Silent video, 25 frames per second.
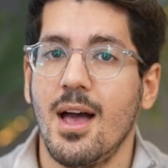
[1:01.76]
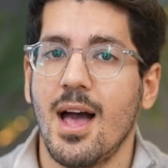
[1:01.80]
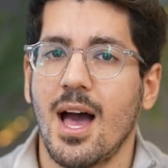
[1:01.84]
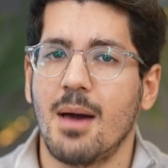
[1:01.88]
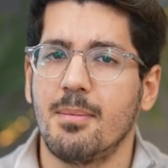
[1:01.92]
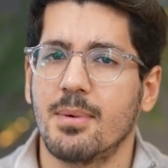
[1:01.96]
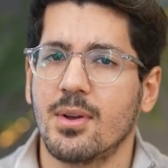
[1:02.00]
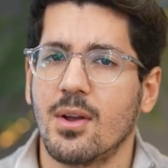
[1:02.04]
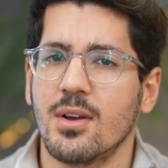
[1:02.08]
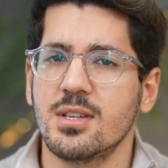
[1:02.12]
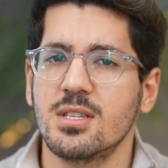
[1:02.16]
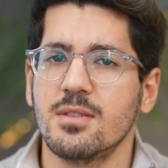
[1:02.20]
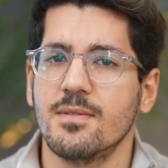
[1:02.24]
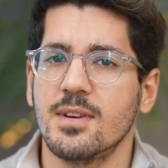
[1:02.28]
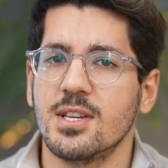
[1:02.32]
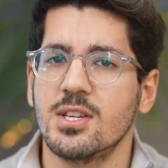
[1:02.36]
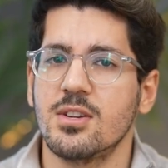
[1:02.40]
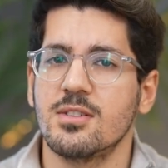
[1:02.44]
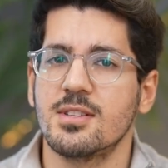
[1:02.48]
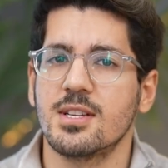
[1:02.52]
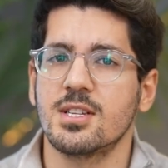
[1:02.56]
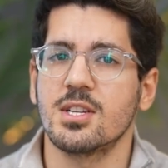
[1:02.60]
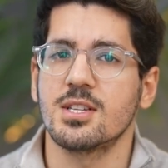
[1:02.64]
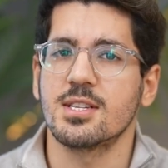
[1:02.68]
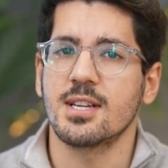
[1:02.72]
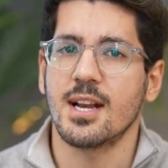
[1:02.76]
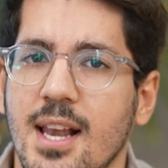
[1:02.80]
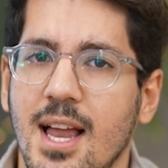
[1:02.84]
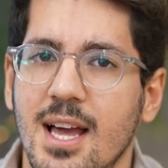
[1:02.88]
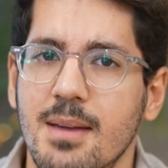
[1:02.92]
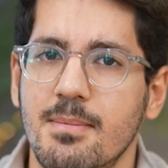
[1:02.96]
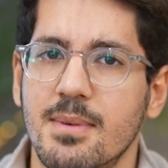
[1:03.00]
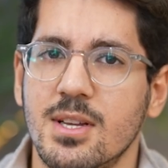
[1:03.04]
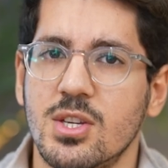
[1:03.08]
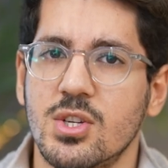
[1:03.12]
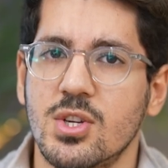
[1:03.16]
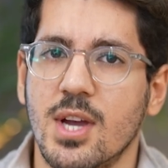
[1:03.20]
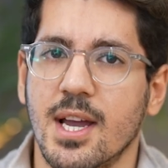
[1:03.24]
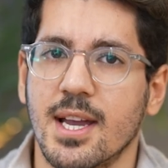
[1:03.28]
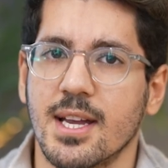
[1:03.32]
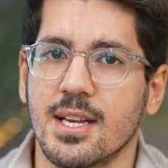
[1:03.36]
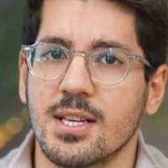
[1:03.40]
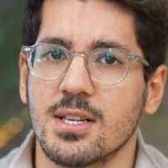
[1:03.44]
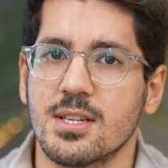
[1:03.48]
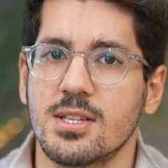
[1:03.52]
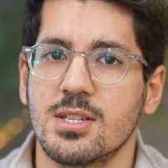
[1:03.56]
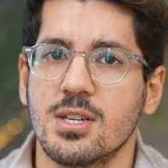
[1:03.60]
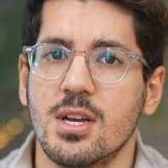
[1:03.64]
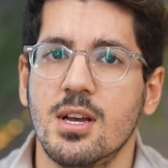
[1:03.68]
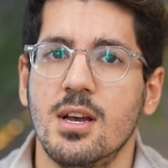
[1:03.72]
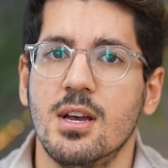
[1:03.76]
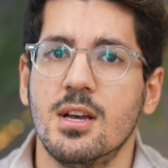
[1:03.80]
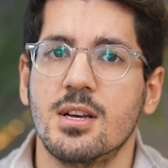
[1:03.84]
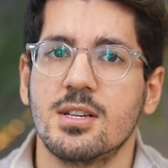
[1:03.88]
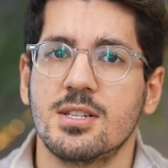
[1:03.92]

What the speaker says: And because of issues such as climate change,